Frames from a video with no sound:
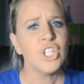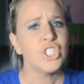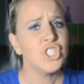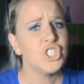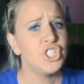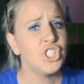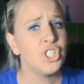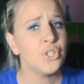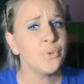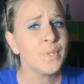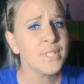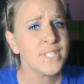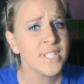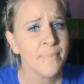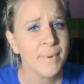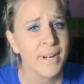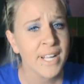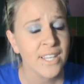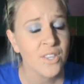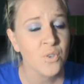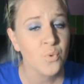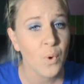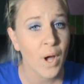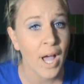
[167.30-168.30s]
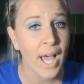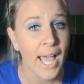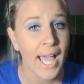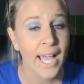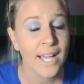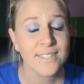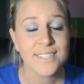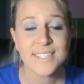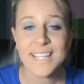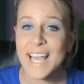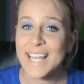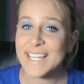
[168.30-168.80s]
Do you want somebody in the White
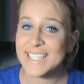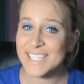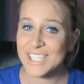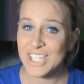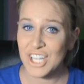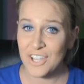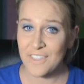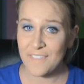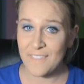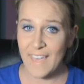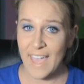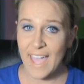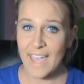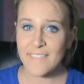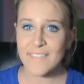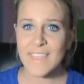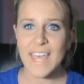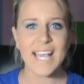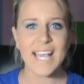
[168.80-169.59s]
House that has done that